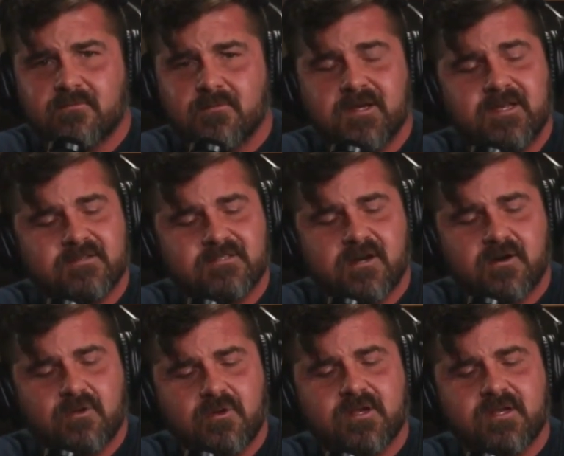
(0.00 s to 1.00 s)
We need to
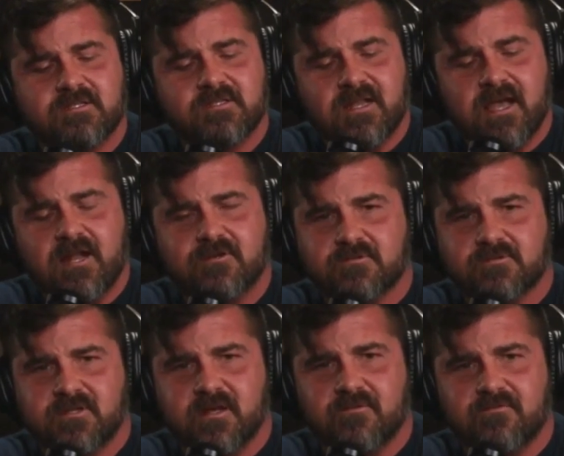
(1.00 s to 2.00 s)
start looking into
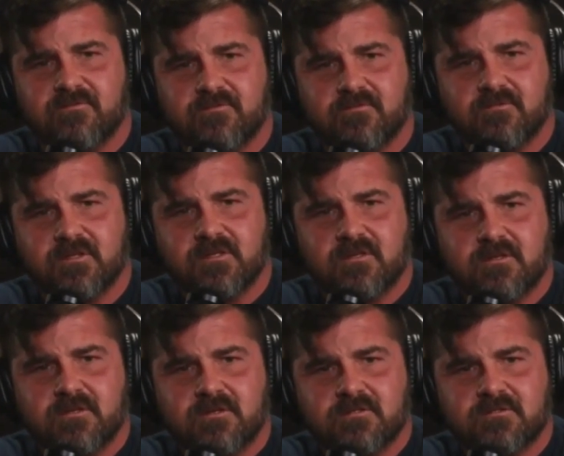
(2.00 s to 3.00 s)
natural stuff.
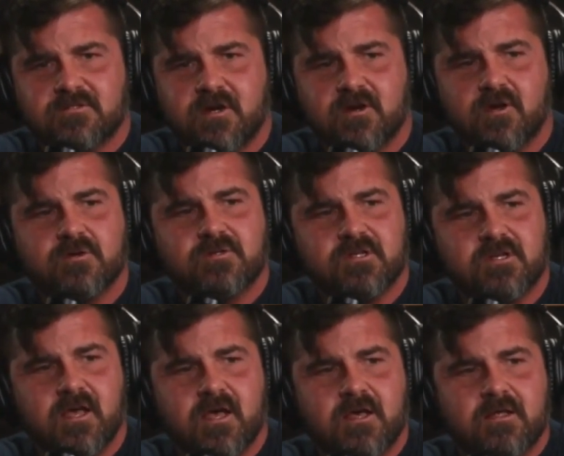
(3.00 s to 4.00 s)
Start going
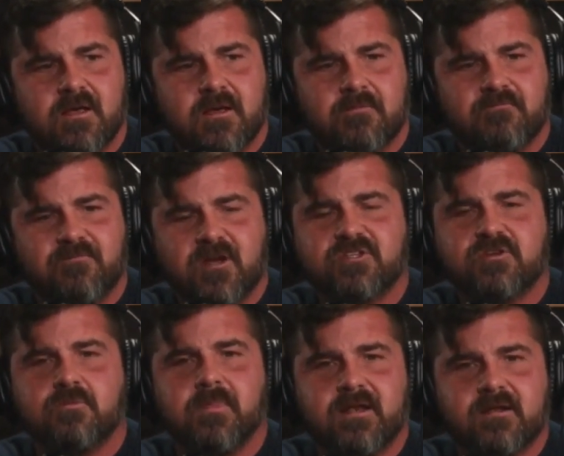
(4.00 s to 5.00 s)
to a
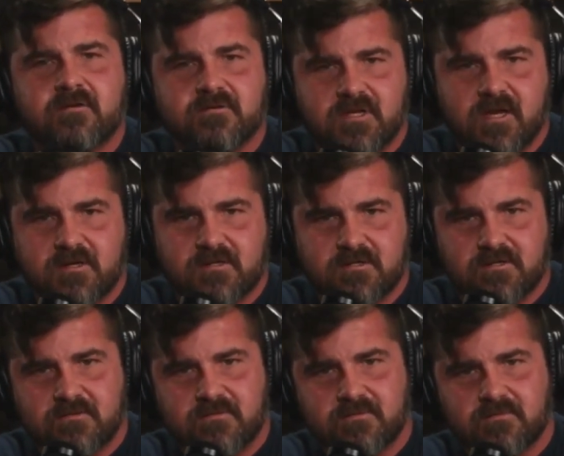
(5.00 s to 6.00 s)
functional medical
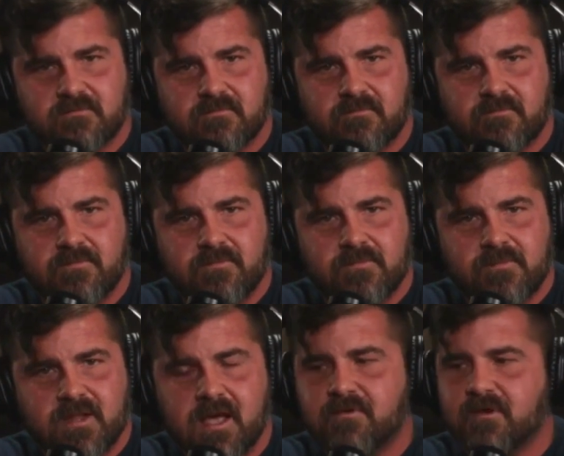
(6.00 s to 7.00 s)
doctor.
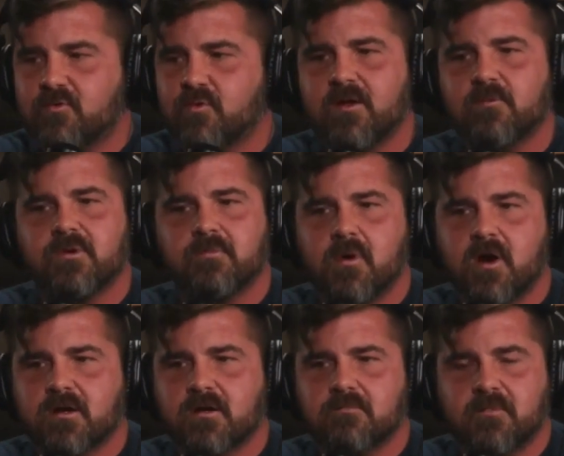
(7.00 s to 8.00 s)
I have a great one,
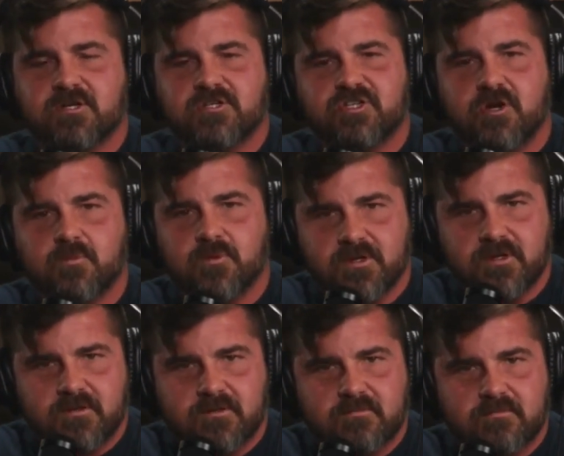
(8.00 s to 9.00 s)
Mark
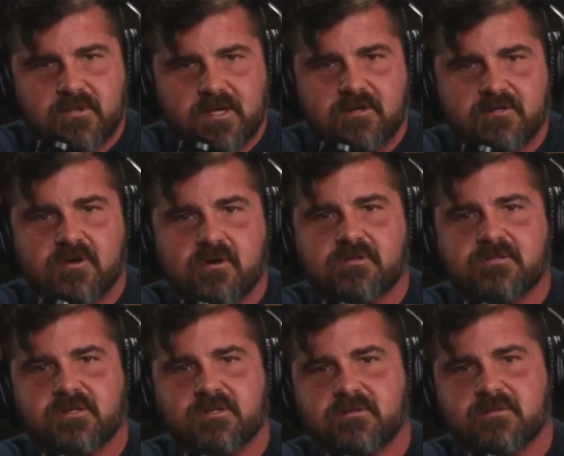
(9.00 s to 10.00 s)
Sherwood, here in
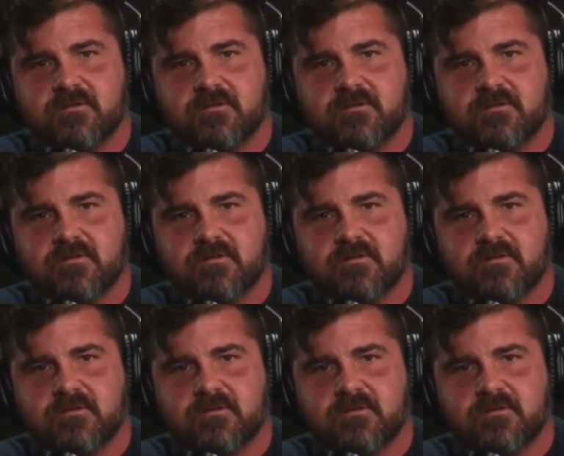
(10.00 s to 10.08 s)
Tulsa.